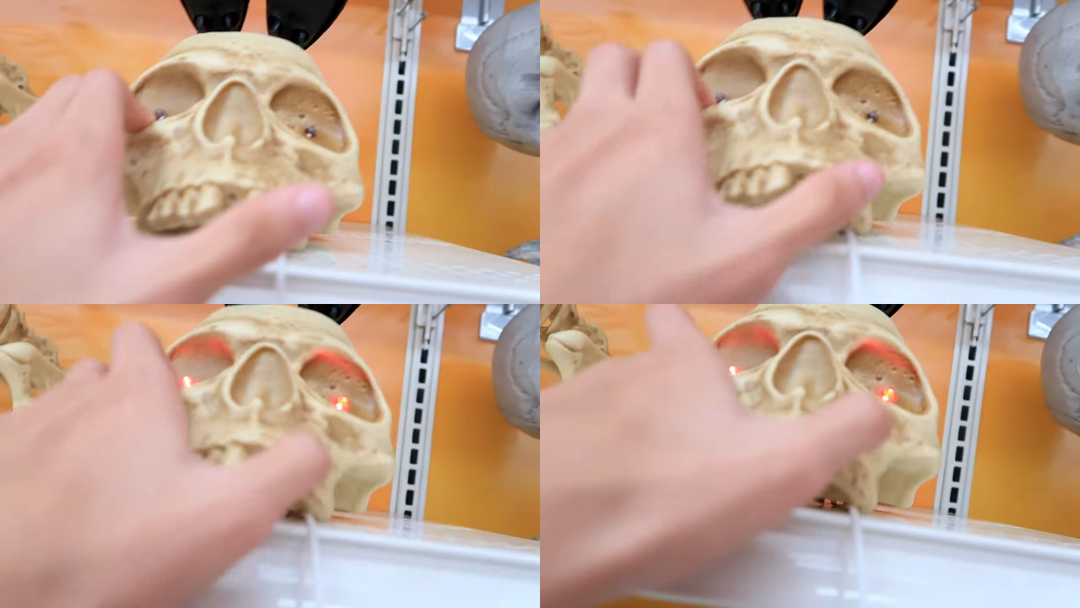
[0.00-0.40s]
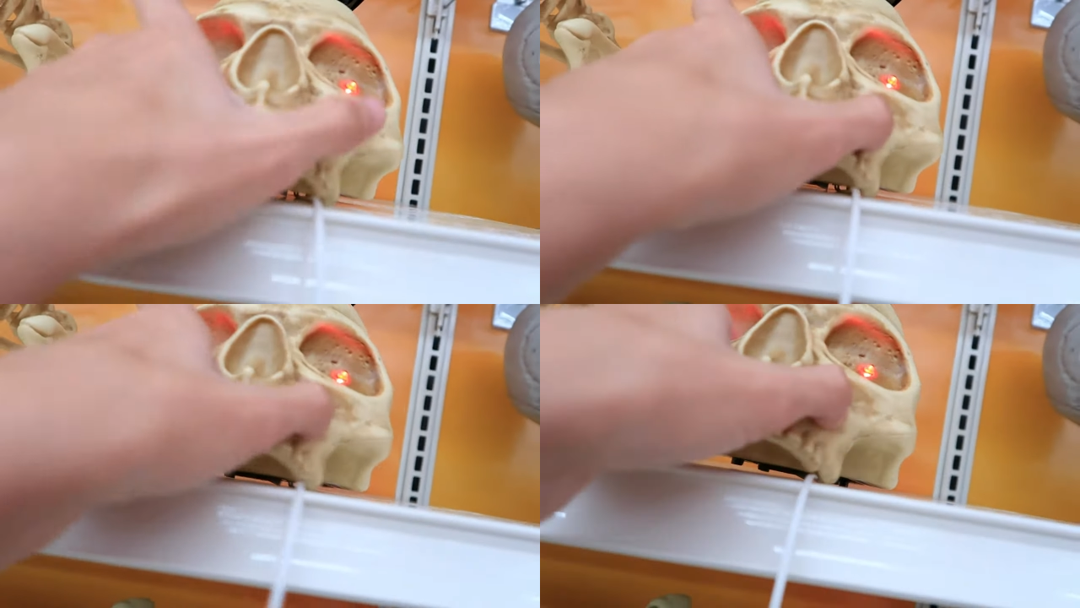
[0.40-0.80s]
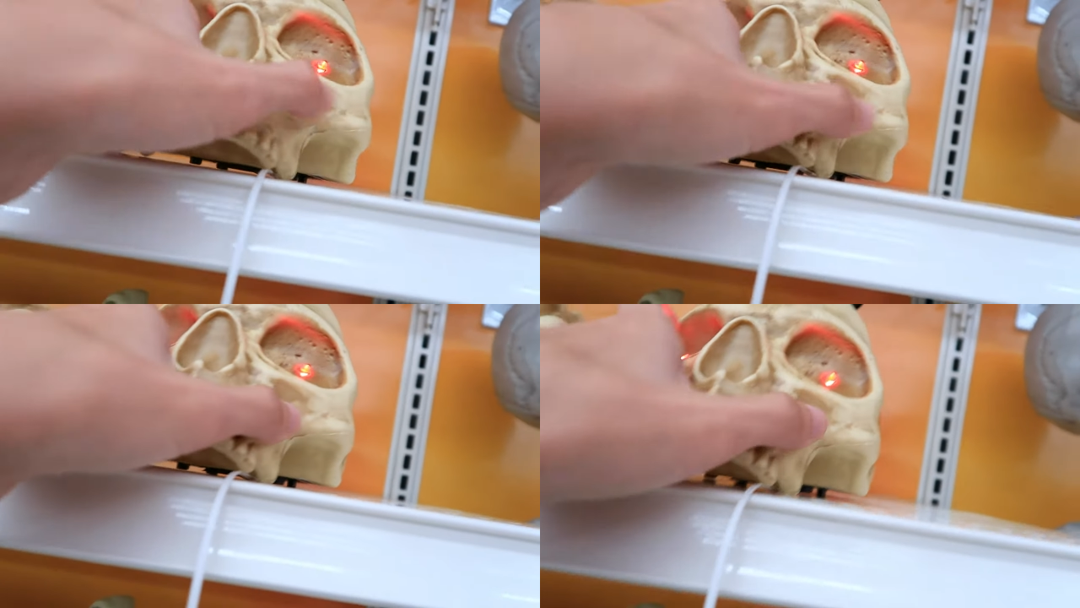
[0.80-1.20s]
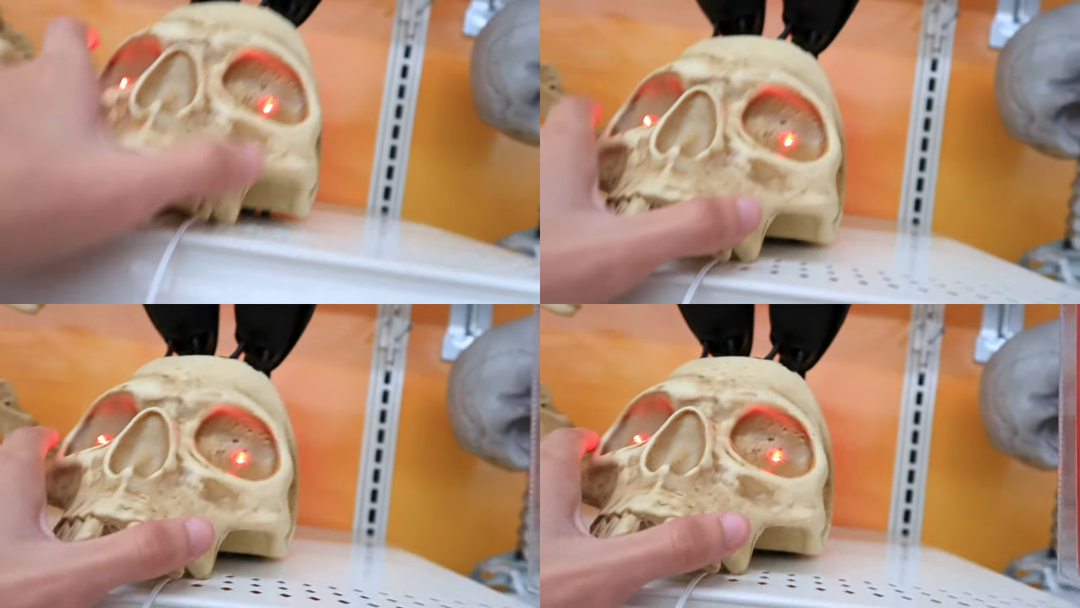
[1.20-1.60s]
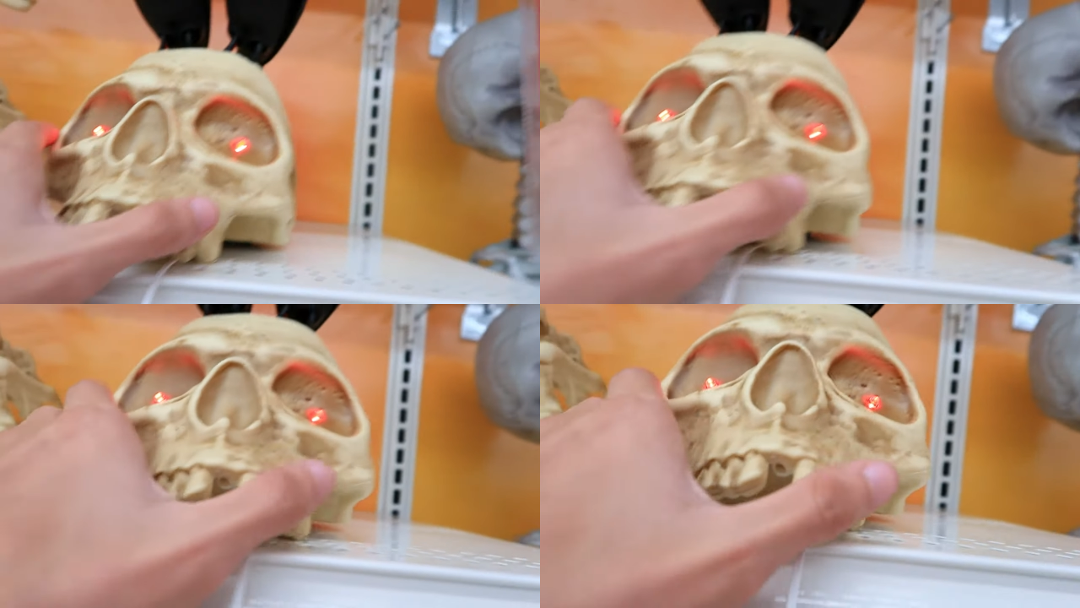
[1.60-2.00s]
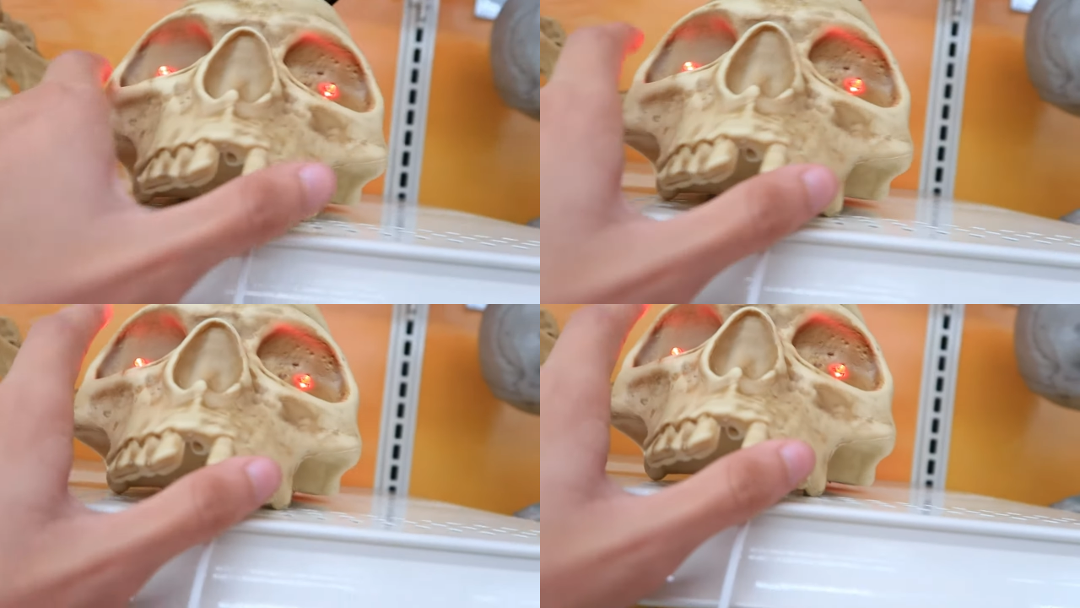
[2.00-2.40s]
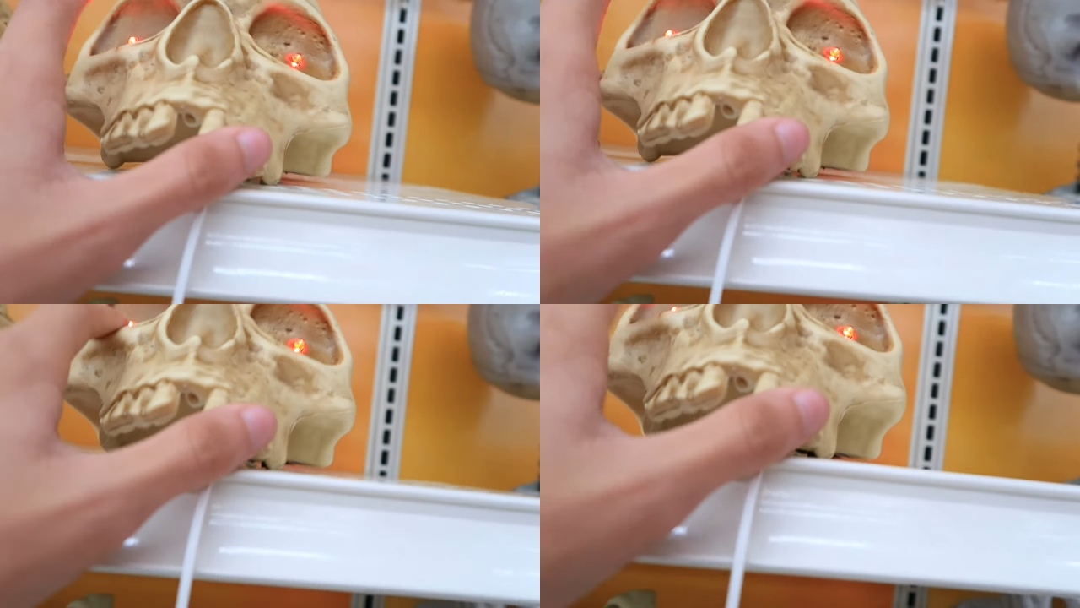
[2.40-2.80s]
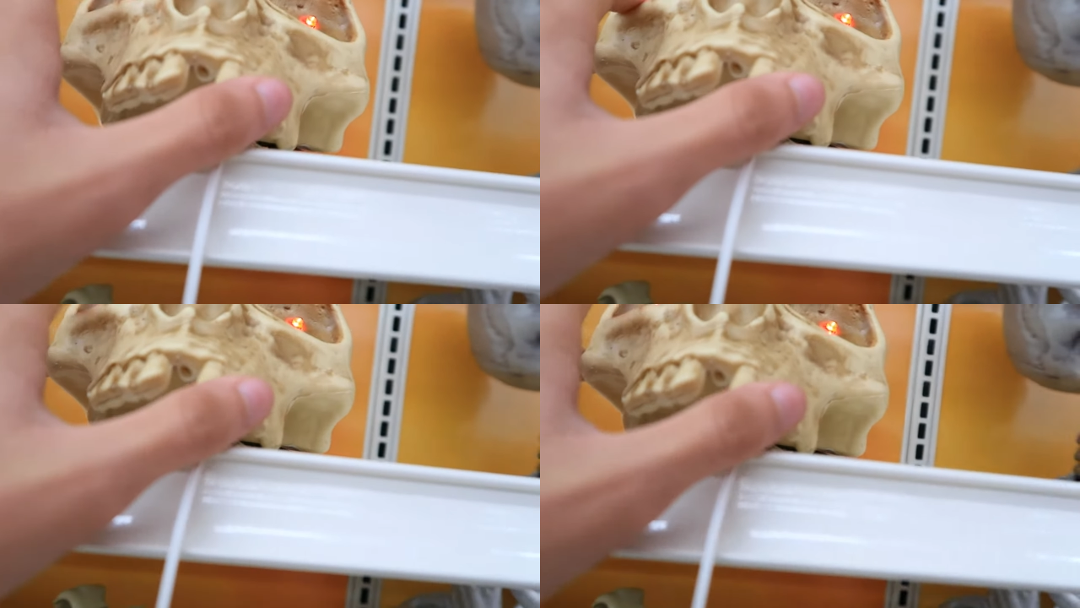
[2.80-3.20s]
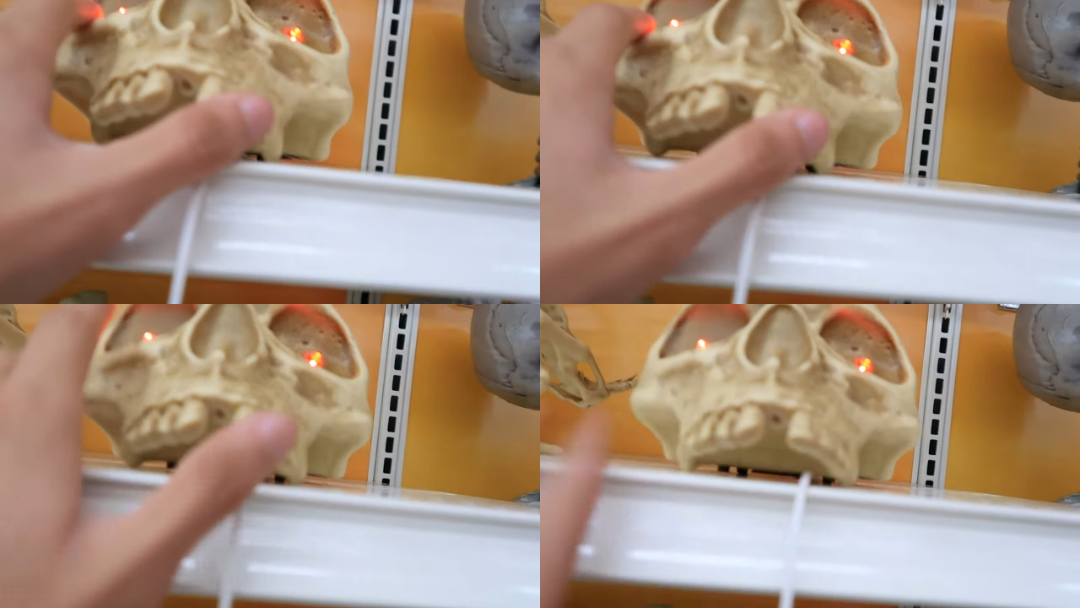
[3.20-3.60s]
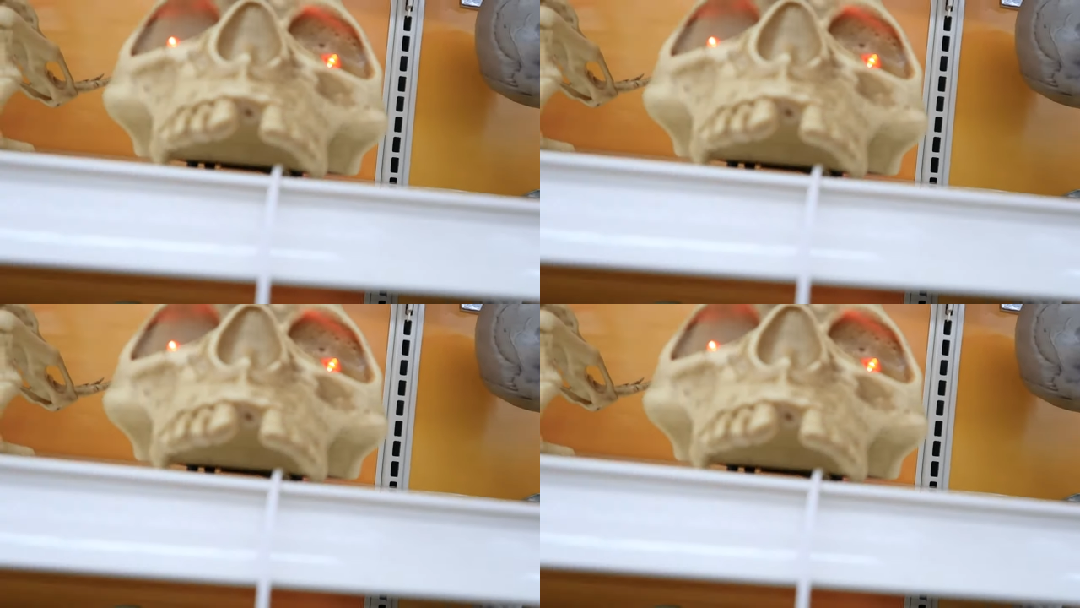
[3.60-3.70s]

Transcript: (no speaker visible)